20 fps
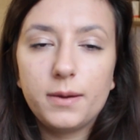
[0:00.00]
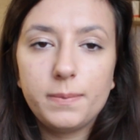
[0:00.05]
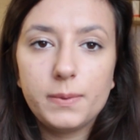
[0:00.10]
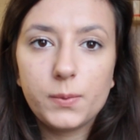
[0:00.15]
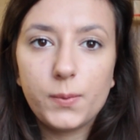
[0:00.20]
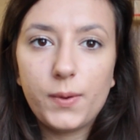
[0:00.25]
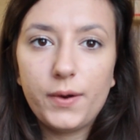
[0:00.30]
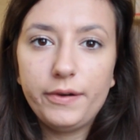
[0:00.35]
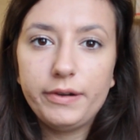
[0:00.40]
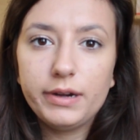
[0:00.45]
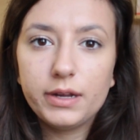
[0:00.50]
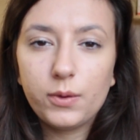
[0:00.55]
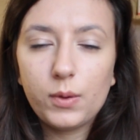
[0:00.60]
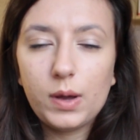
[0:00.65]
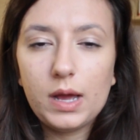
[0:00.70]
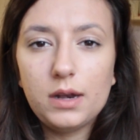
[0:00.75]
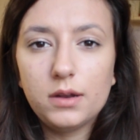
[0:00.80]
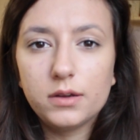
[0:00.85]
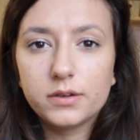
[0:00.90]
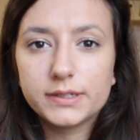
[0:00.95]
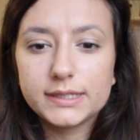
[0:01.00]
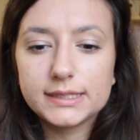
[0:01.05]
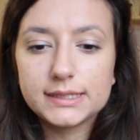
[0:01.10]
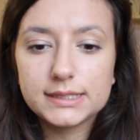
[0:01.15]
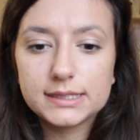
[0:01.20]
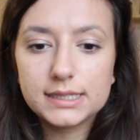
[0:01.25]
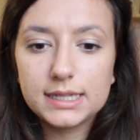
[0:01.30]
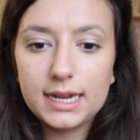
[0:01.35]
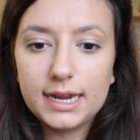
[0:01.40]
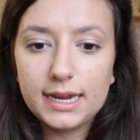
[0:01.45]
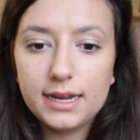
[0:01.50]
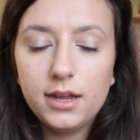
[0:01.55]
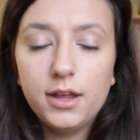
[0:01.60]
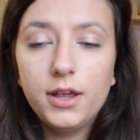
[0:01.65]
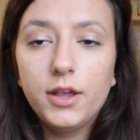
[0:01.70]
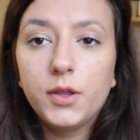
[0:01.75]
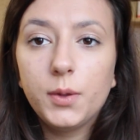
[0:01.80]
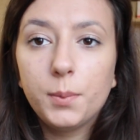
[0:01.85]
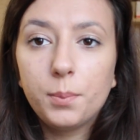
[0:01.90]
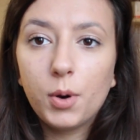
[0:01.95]
I've been wearing it quite a lot recently.
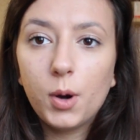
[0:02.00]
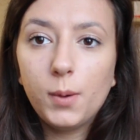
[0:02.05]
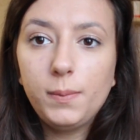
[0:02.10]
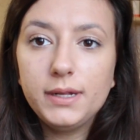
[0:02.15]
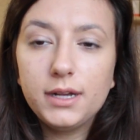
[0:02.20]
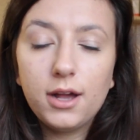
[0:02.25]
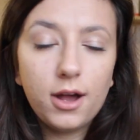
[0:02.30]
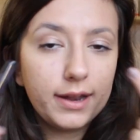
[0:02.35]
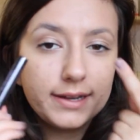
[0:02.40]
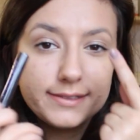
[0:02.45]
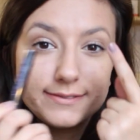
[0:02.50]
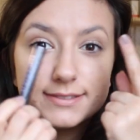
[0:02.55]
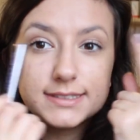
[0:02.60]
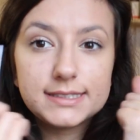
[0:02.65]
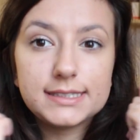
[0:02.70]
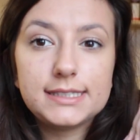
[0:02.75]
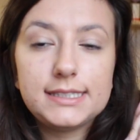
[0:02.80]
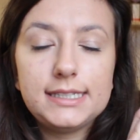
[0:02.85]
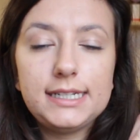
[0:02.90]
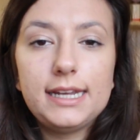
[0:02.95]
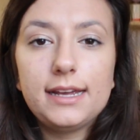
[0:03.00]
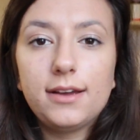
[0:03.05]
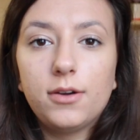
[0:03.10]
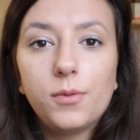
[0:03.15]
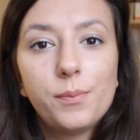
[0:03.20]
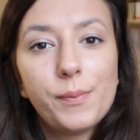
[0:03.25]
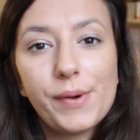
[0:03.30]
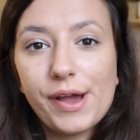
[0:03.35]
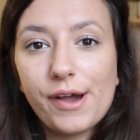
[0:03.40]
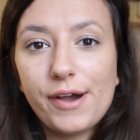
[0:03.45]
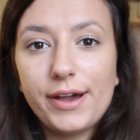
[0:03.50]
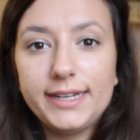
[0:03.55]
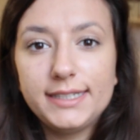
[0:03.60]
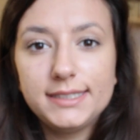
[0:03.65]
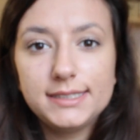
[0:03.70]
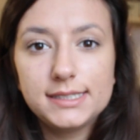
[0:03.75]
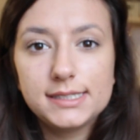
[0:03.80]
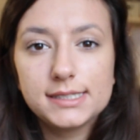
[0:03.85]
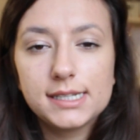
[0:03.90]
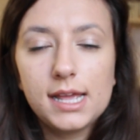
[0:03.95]
You probably can't even see it on my
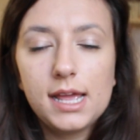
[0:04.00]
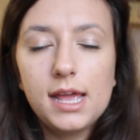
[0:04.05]
eyes,